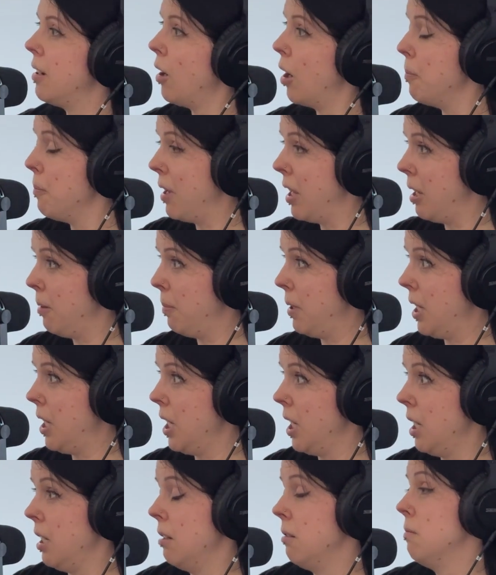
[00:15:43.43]
are
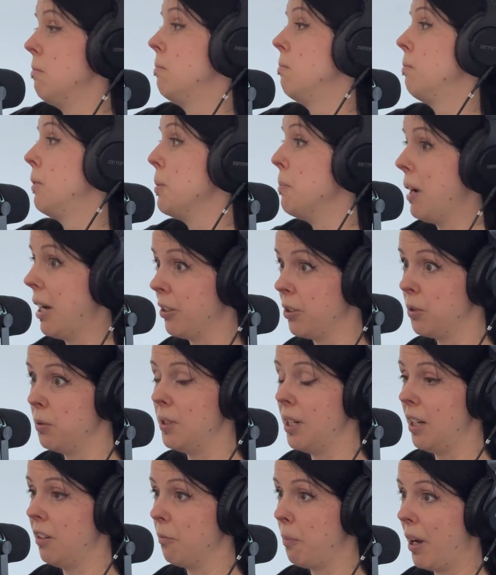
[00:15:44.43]
maybe compiled to a
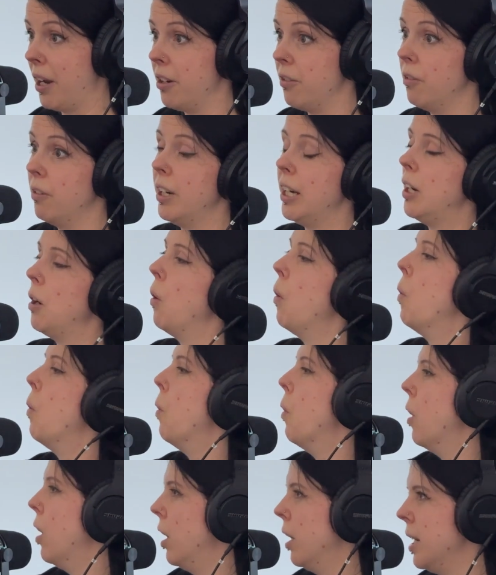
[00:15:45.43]
native binary
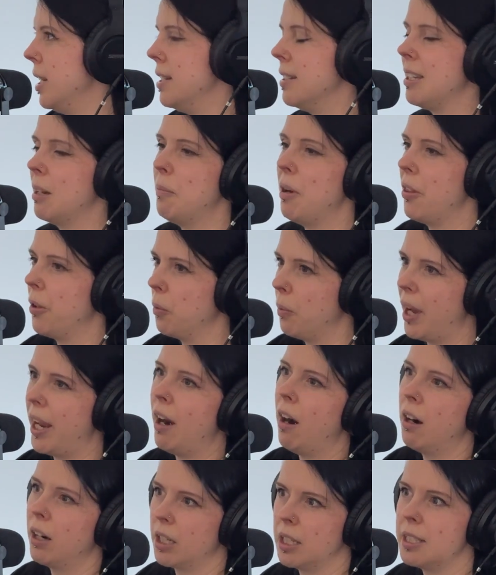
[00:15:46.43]
or in some other way
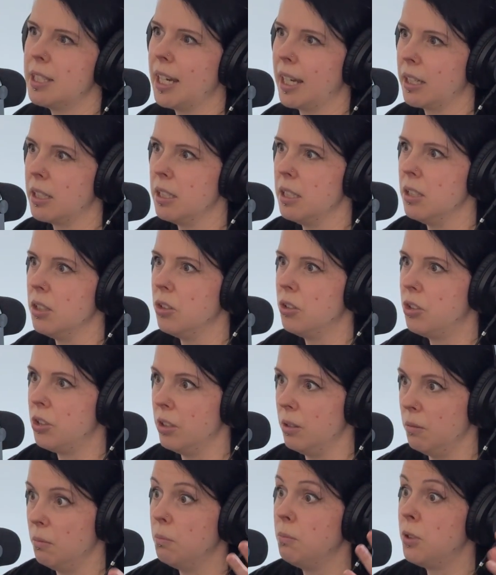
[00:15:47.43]
architected
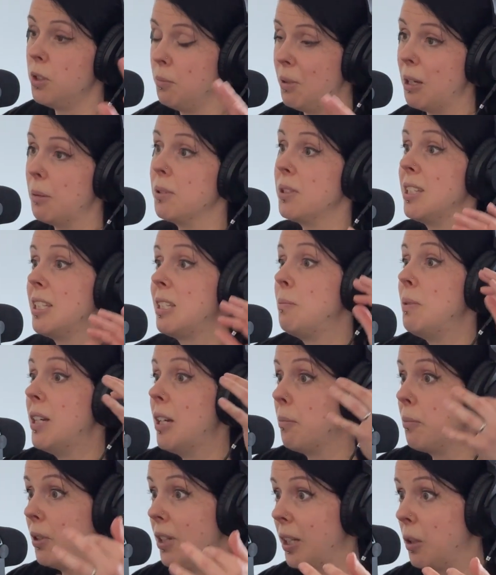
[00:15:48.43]
to be able to spin
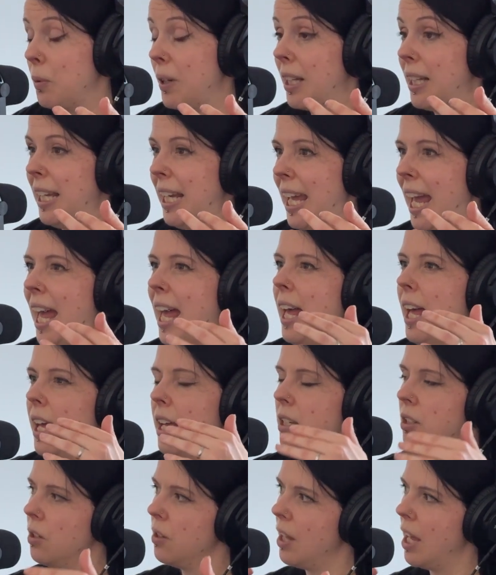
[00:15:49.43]
up really quickly.
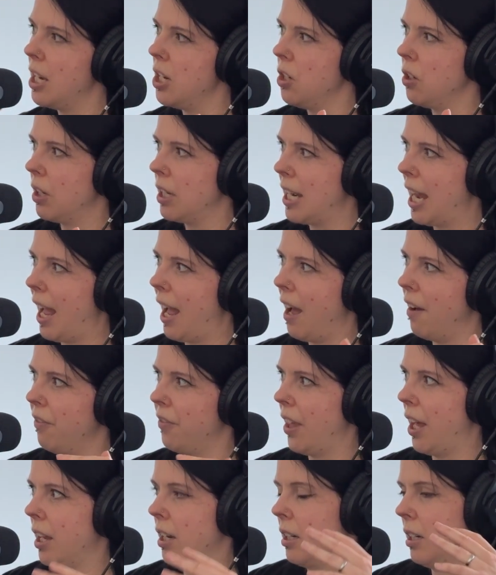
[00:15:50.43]
And so then you can have
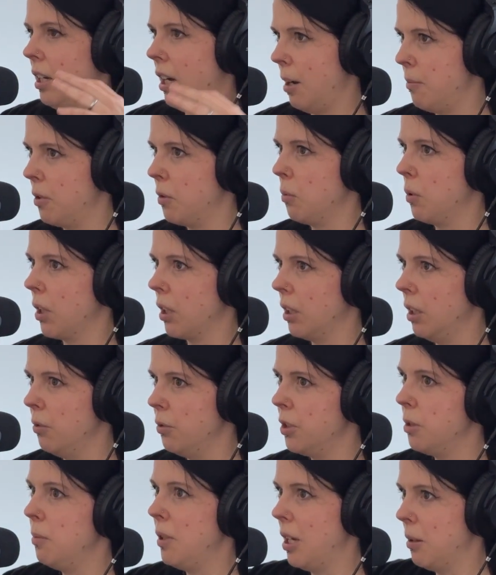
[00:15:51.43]
that hybrid workload
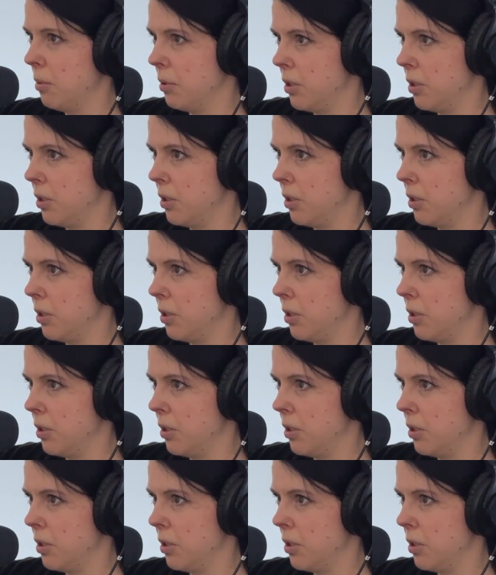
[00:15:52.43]
to be able